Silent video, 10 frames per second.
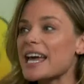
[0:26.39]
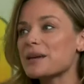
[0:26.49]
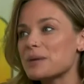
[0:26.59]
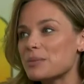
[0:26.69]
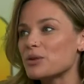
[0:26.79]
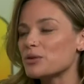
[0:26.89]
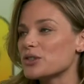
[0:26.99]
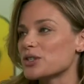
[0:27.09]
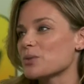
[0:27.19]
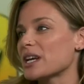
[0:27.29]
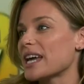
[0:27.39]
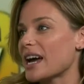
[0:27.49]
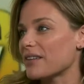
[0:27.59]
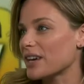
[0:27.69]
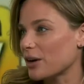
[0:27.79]
and people who just want to
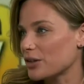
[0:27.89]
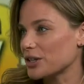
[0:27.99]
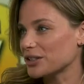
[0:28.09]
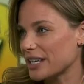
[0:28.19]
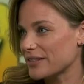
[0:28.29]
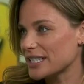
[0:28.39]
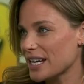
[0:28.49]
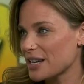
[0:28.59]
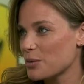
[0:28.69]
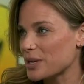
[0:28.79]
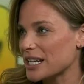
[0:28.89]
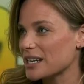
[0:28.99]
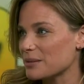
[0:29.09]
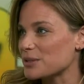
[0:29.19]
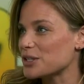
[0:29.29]
have a healthier lifestyle when it
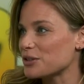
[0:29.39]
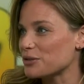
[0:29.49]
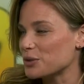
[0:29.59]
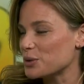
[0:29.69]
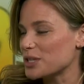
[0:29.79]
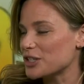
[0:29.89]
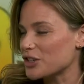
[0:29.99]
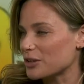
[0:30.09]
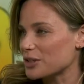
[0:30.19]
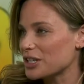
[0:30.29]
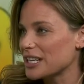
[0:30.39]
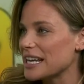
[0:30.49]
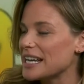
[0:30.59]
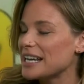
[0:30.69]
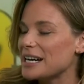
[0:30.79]
comes to food in general.
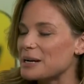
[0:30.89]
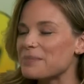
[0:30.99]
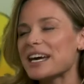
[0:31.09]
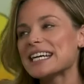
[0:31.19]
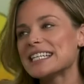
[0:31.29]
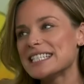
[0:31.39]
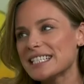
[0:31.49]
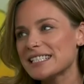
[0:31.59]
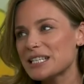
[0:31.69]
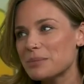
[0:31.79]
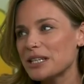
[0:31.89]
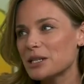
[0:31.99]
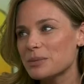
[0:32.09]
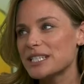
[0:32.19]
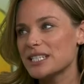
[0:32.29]
Um, the idea is going to be a
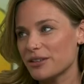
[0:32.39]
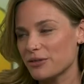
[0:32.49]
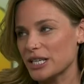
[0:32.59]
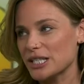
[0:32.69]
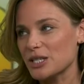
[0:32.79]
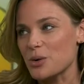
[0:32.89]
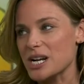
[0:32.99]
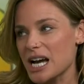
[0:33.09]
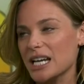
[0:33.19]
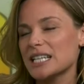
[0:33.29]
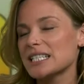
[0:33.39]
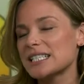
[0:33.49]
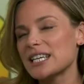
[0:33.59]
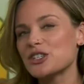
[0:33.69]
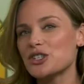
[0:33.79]
little bit different. So we're not going to
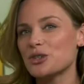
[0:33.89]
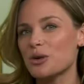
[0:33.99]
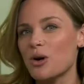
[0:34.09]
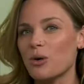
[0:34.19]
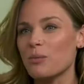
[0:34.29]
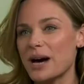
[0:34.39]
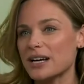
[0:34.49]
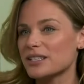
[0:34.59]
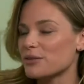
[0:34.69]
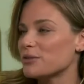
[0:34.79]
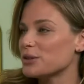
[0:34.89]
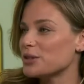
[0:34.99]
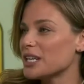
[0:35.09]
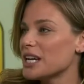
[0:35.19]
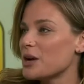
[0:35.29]
send you a whole box of
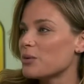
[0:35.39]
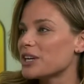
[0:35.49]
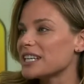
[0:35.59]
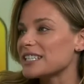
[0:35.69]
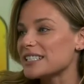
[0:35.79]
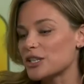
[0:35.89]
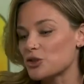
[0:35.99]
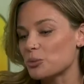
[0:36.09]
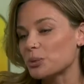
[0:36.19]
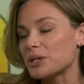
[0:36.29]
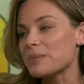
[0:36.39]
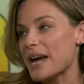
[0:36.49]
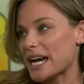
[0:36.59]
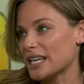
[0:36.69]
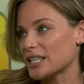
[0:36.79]
food. We're going to send you
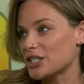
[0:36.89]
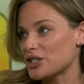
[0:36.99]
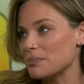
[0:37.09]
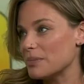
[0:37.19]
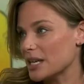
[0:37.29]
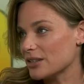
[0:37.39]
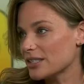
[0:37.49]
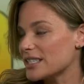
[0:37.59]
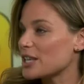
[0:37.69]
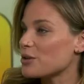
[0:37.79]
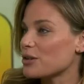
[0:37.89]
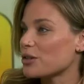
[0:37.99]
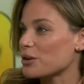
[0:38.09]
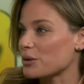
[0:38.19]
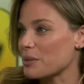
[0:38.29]
prepackaged meals that you can
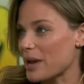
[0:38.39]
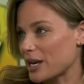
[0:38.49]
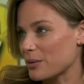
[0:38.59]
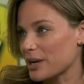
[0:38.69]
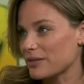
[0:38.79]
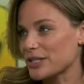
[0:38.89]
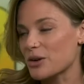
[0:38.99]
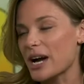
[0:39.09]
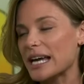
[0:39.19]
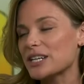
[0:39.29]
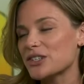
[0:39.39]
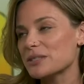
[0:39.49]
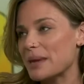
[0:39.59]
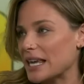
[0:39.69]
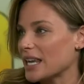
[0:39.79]
throw in the microwave. So kind of
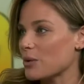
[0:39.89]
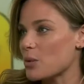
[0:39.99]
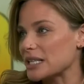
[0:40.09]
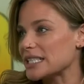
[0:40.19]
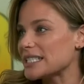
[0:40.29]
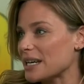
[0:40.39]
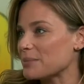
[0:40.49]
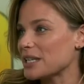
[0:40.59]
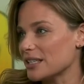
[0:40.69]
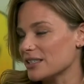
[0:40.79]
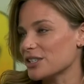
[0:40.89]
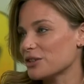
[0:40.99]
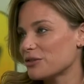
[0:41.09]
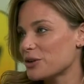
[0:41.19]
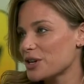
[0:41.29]
just making it one step easier
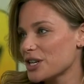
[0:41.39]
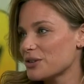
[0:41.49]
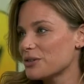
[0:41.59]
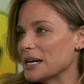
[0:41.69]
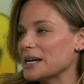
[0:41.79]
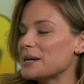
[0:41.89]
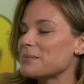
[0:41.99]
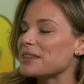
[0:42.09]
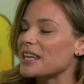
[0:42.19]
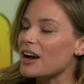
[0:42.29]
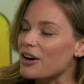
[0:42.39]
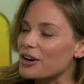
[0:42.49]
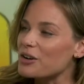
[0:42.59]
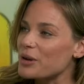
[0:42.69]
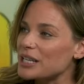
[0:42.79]
for you, but they
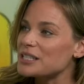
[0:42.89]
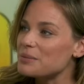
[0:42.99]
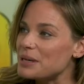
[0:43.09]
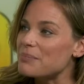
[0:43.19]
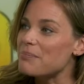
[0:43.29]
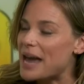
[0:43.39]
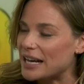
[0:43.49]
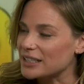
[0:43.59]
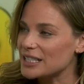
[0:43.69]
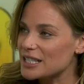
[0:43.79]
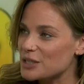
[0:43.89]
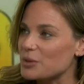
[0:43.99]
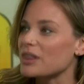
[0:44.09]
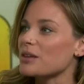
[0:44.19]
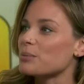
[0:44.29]
are going to be balanced
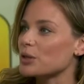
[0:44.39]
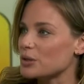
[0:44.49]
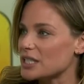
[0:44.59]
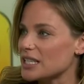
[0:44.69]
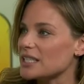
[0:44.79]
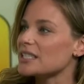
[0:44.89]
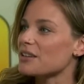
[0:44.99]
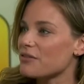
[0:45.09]
with the proteins and the